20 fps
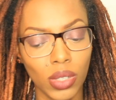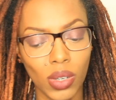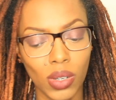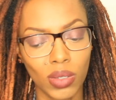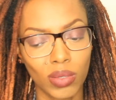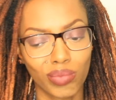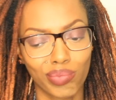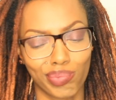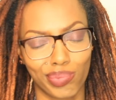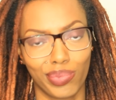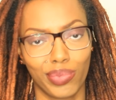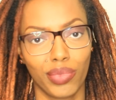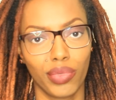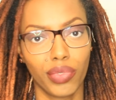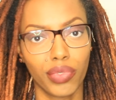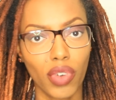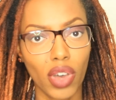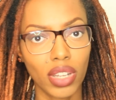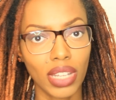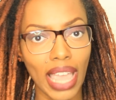you know,
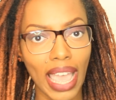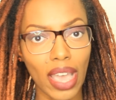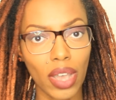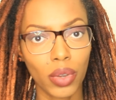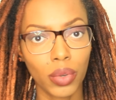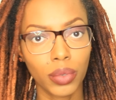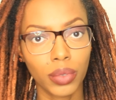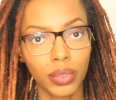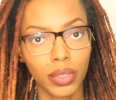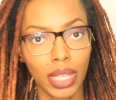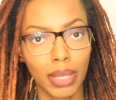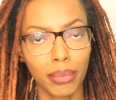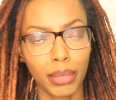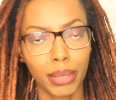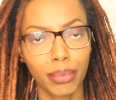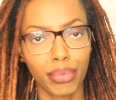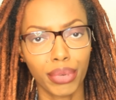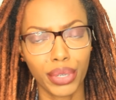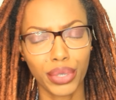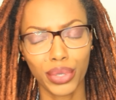fall out and
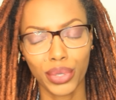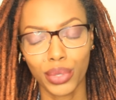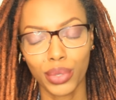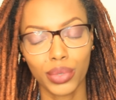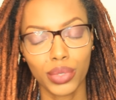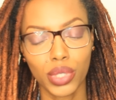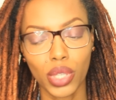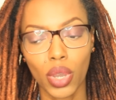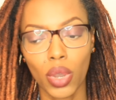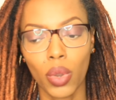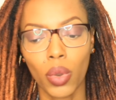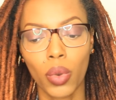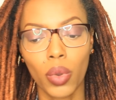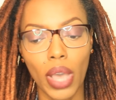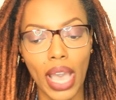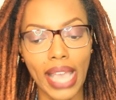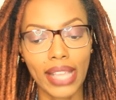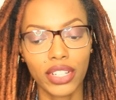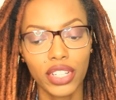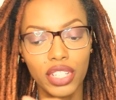be brittle.
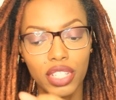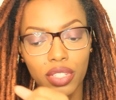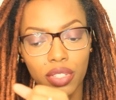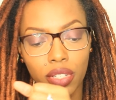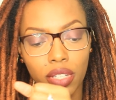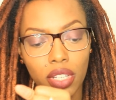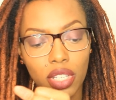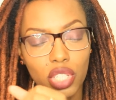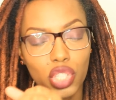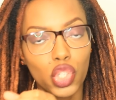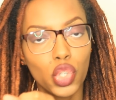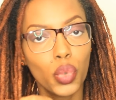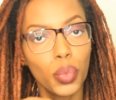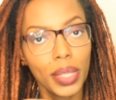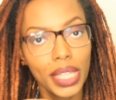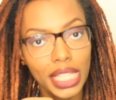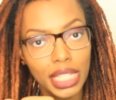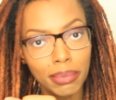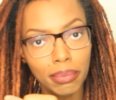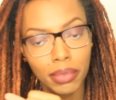So I just
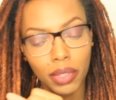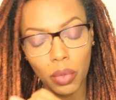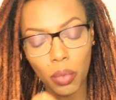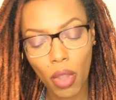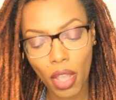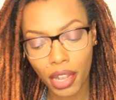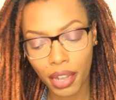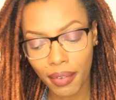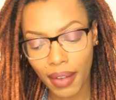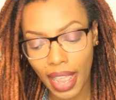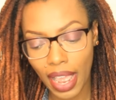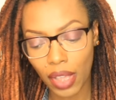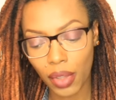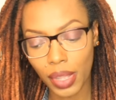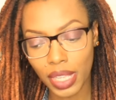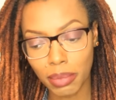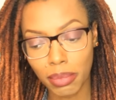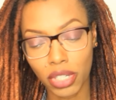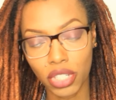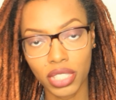squeeze the water
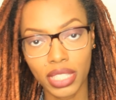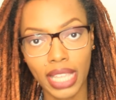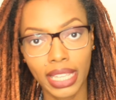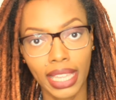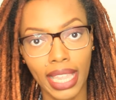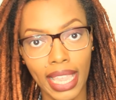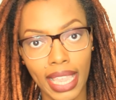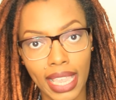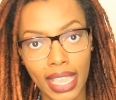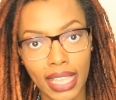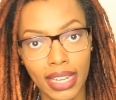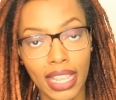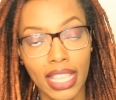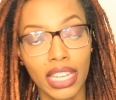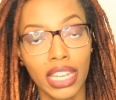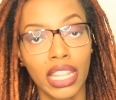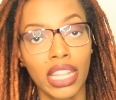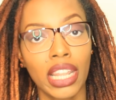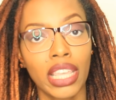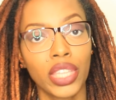out as much as I can
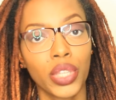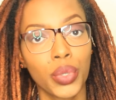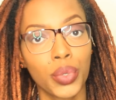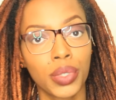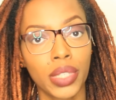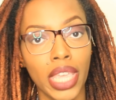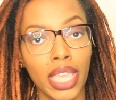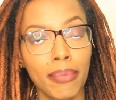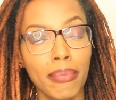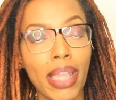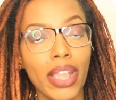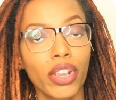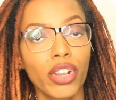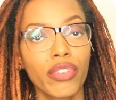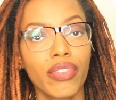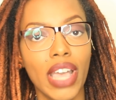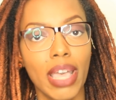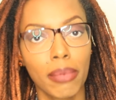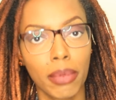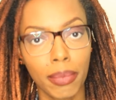and then I use a
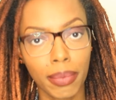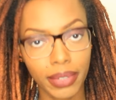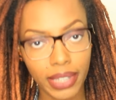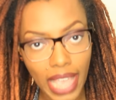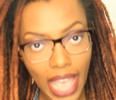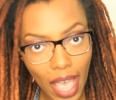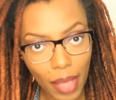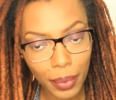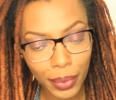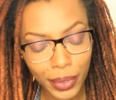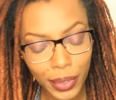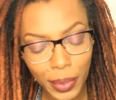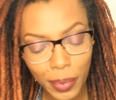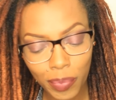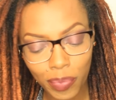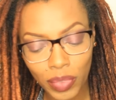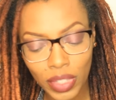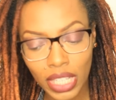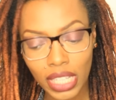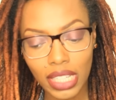microfiber
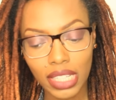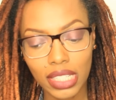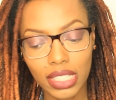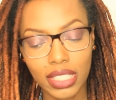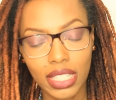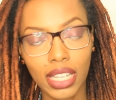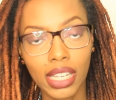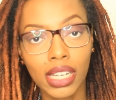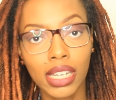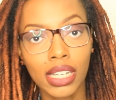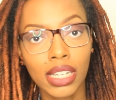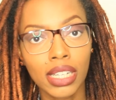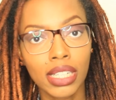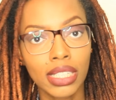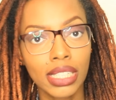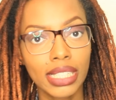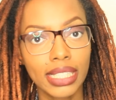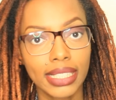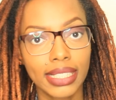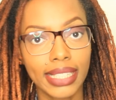towel
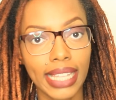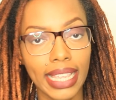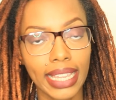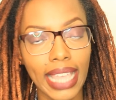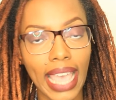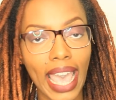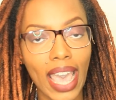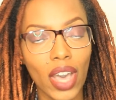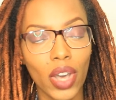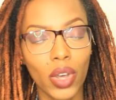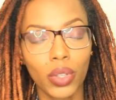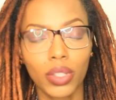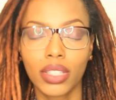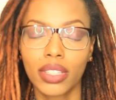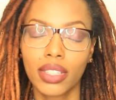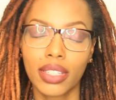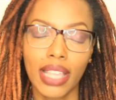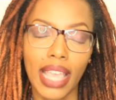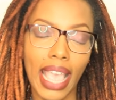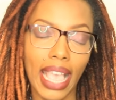to take out
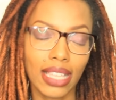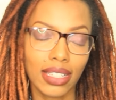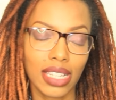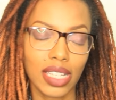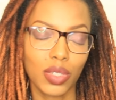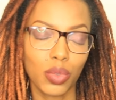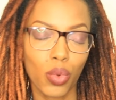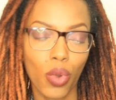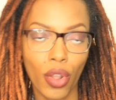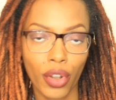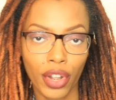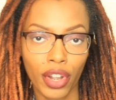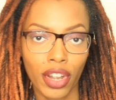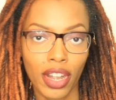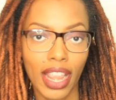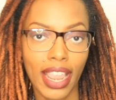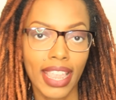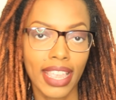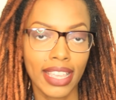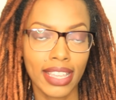the excess
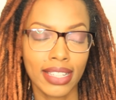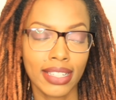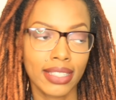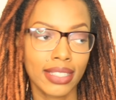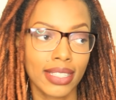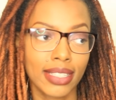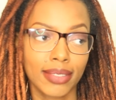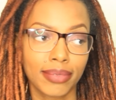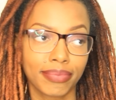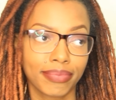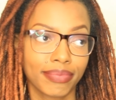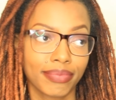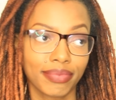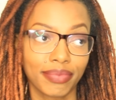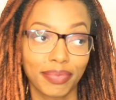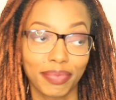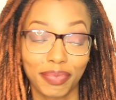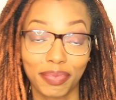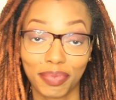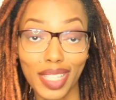water and
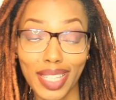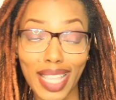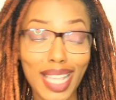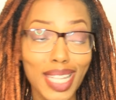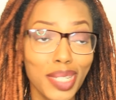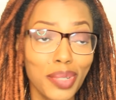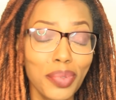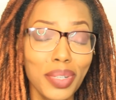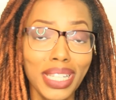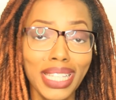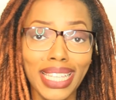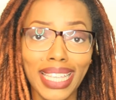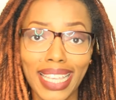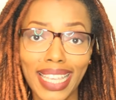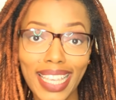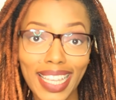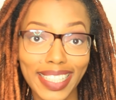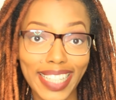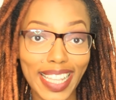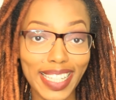that's really
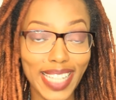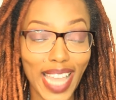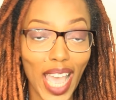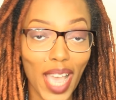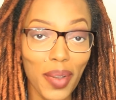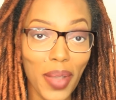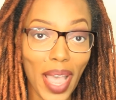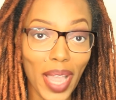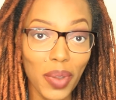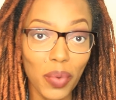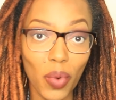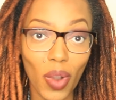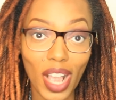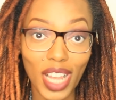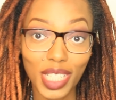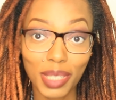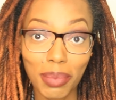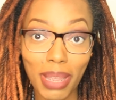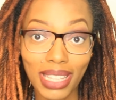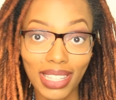it. That's how I
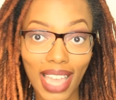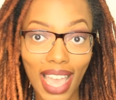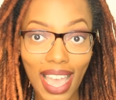wash my